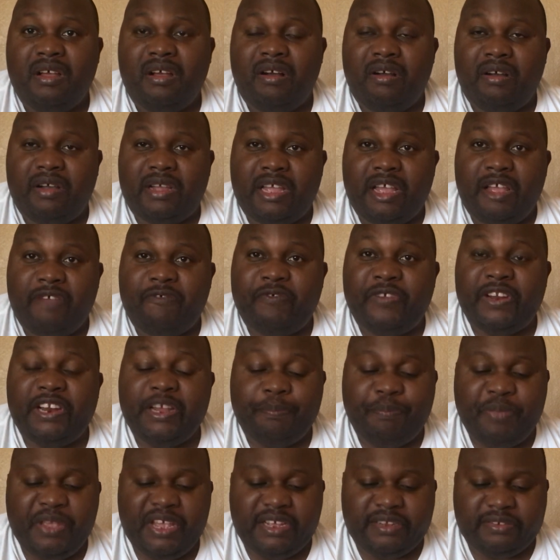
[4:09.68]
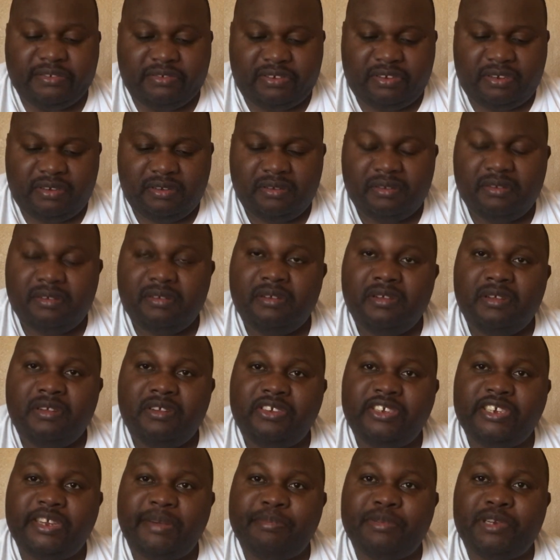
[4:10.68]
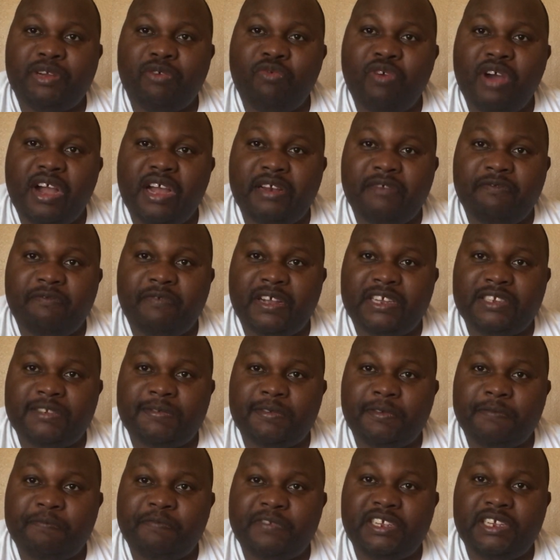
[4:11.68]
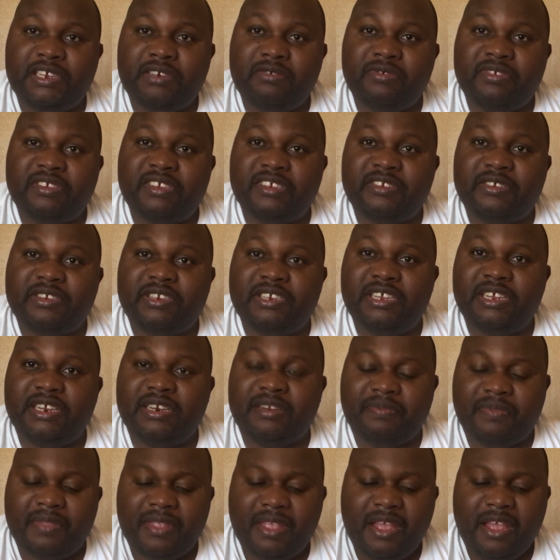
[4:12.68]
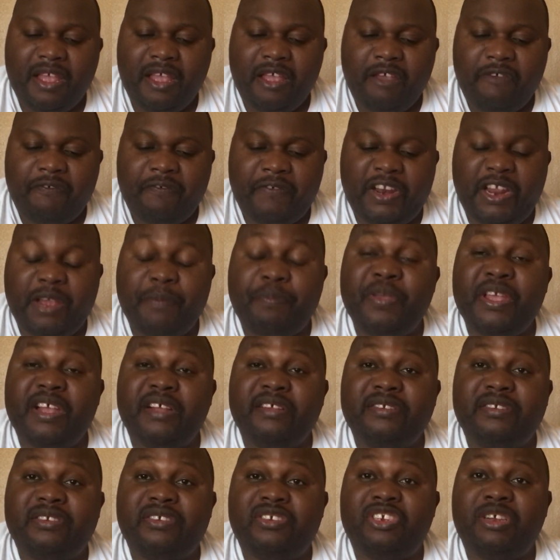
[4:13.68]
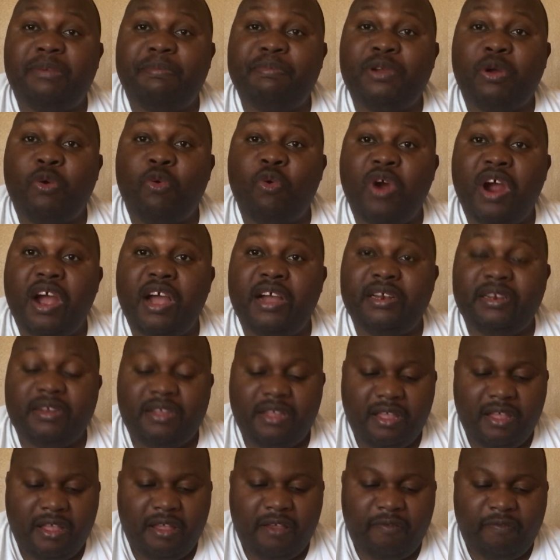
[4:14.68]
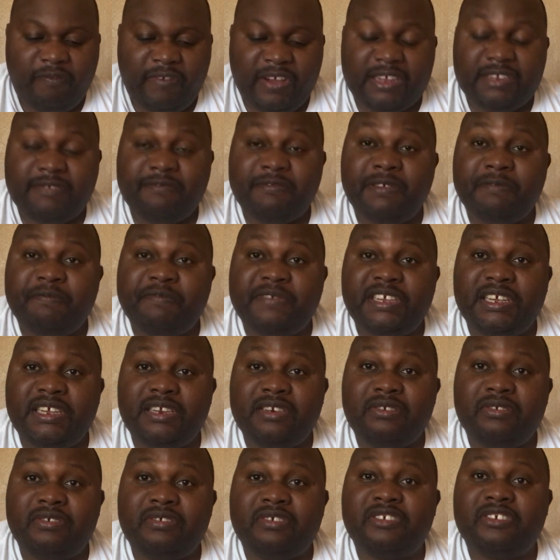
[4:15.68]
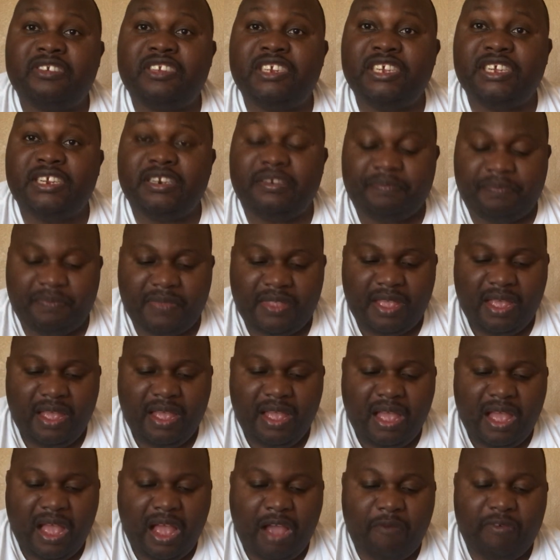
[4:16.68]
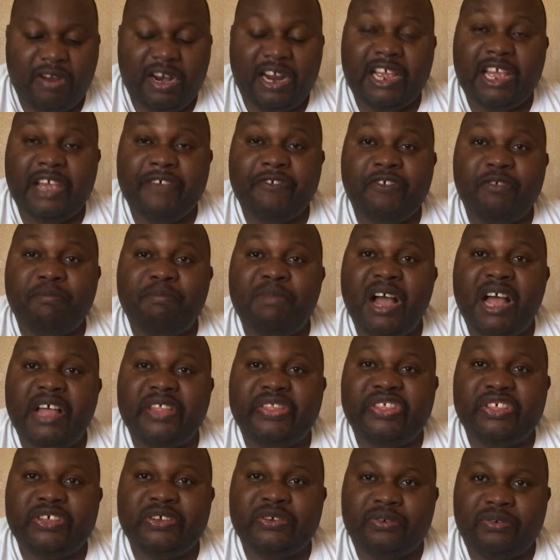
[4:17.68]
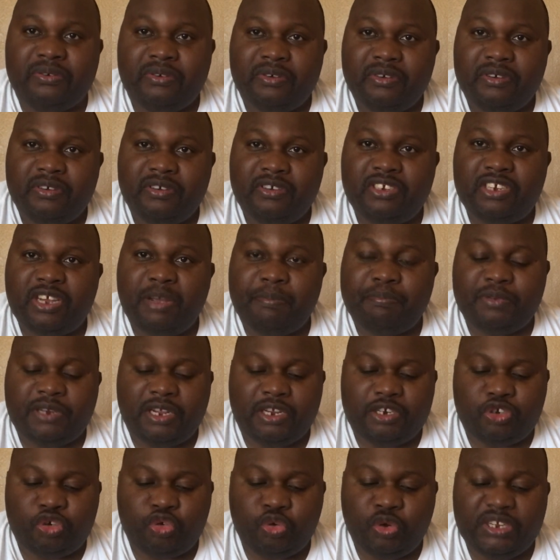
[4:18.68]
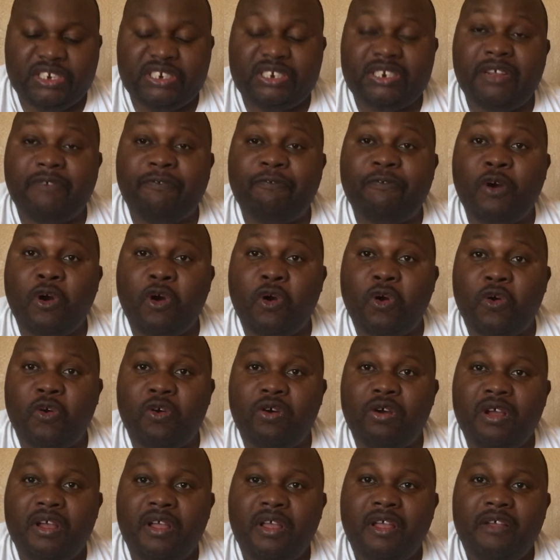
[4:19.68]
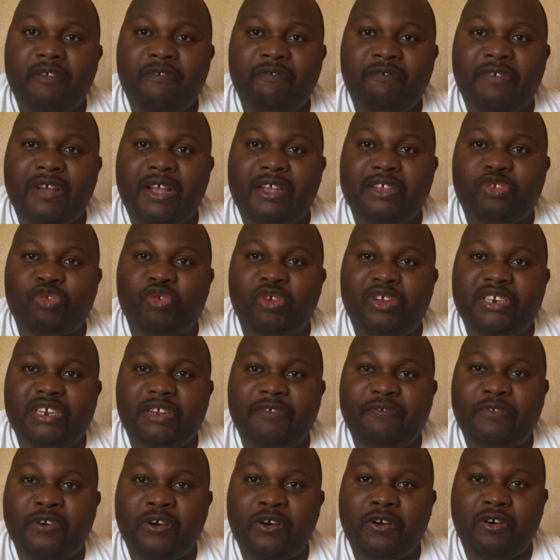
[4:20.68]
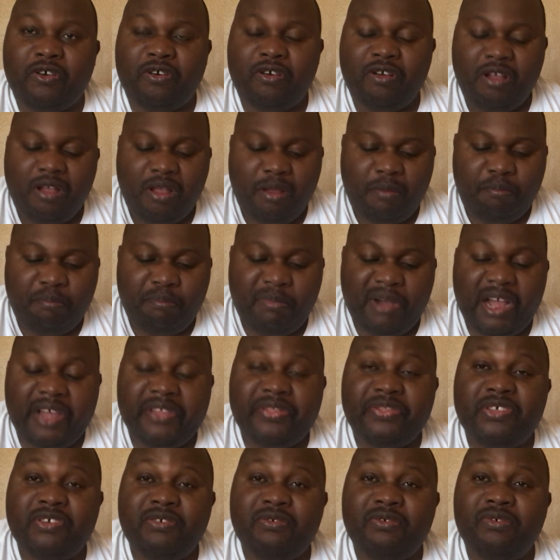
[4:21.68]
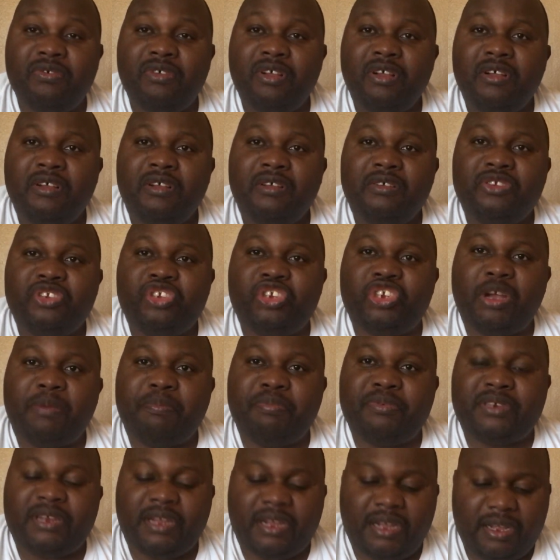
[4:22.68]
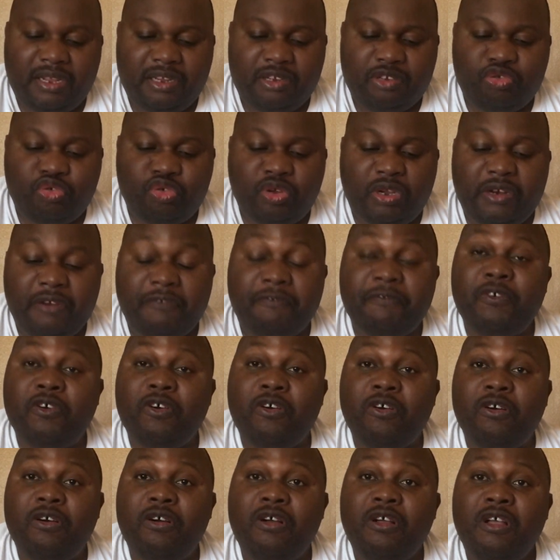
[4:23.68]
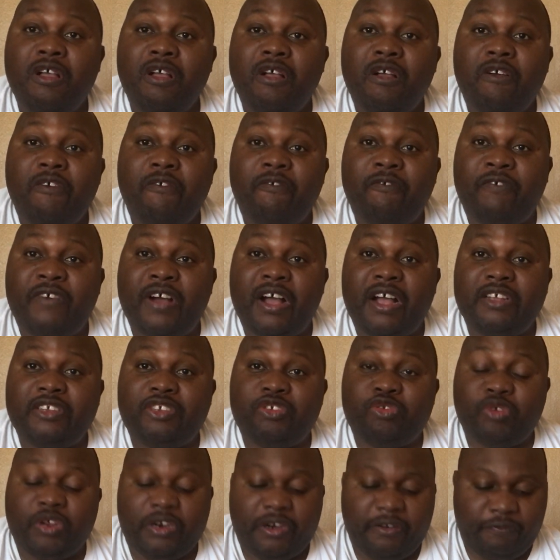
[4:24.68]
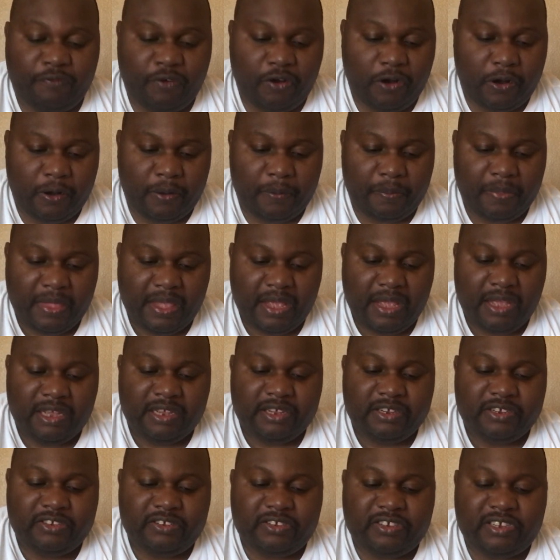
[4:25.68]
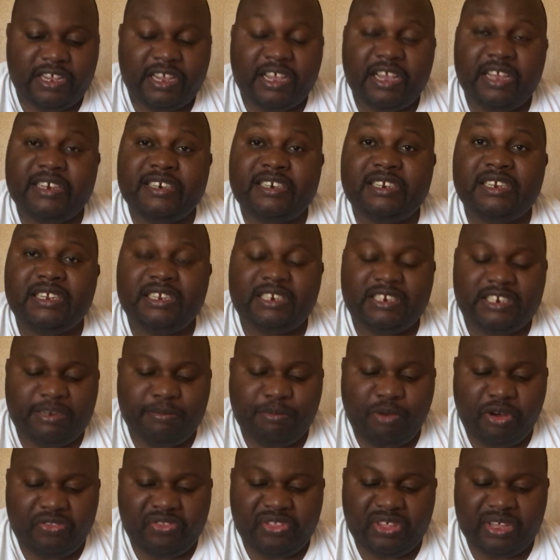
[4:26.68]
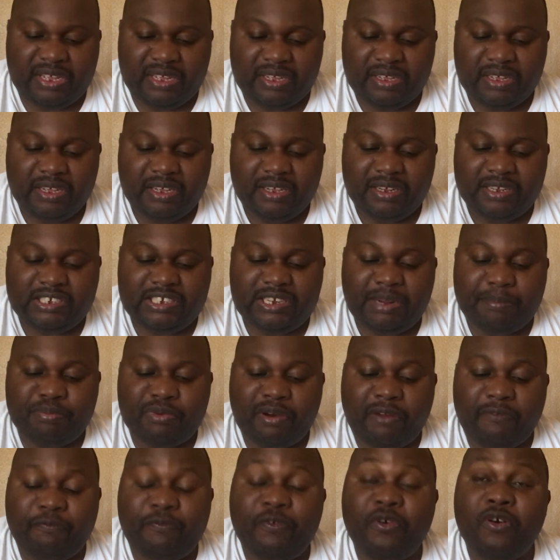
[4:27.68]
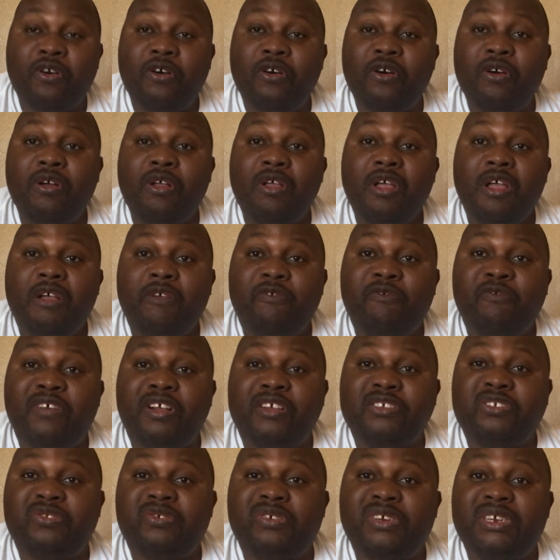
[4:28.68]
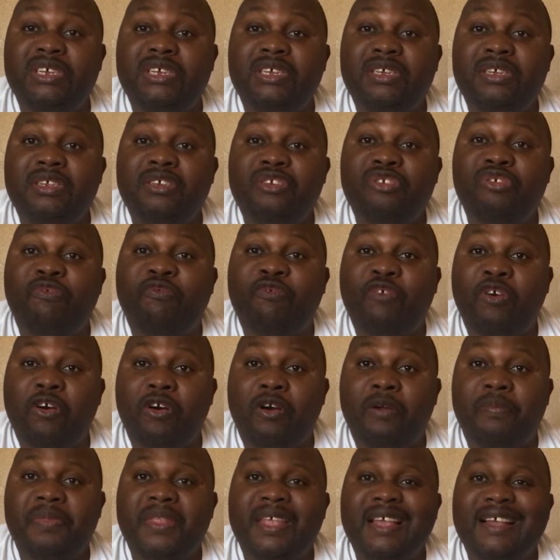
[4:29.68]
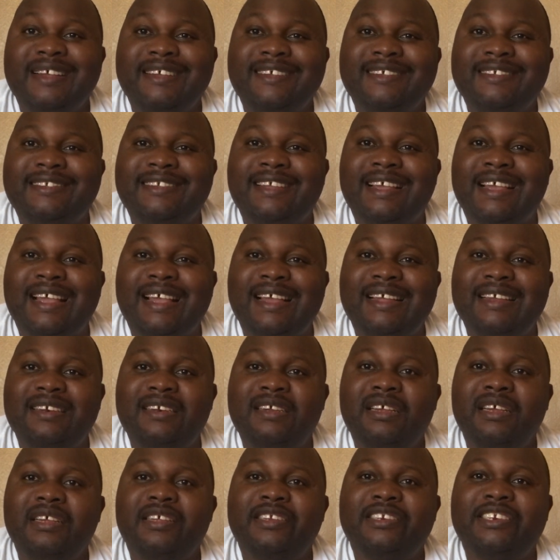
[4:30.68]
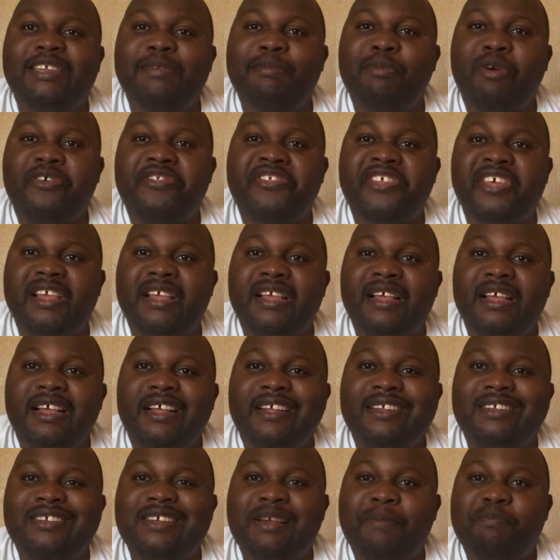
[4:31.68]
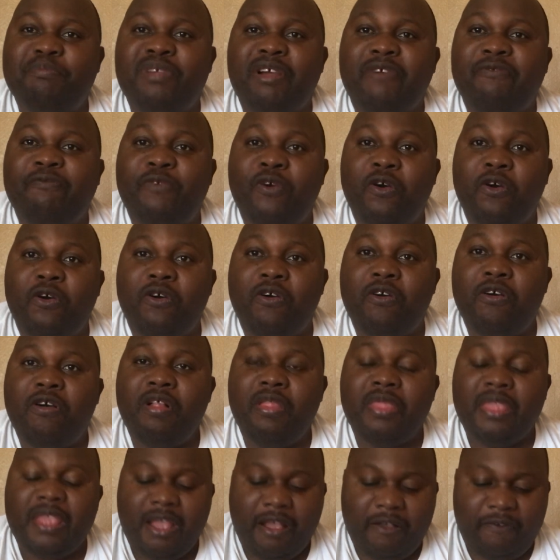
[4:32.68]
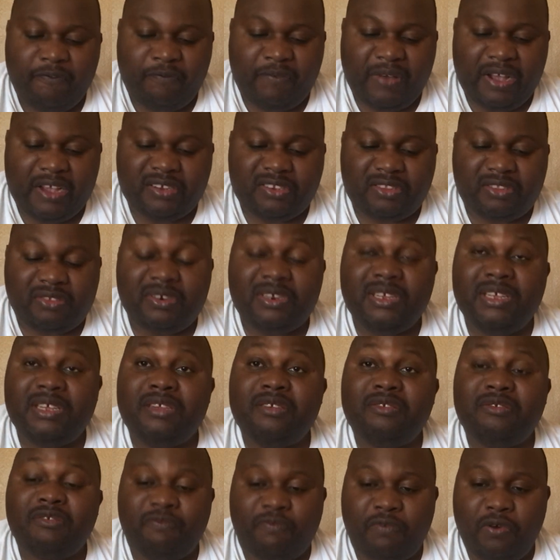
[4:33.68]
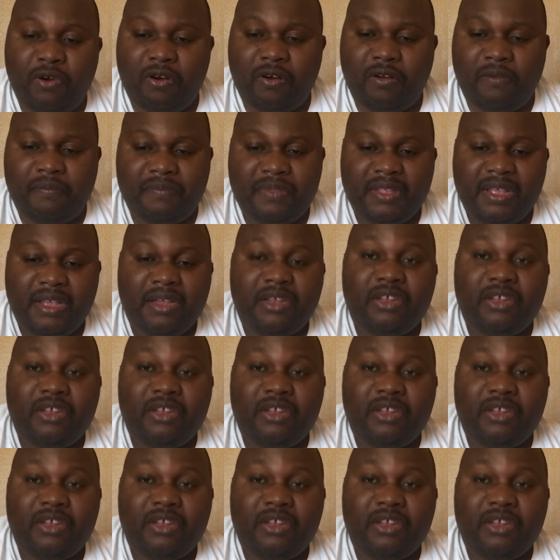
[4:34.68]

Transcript: Okay, Philippians chapter 1 verse 15 to 16. Philippians chapter 1 verse 15 to 16. I'm gonna give you Matthew chapter 24 verse 24. Matthew chapter 24 verse 24. 2 Timothy chapter 4 verse 3 to 4. 2 Timothy chapter 4 verse 3 to 4.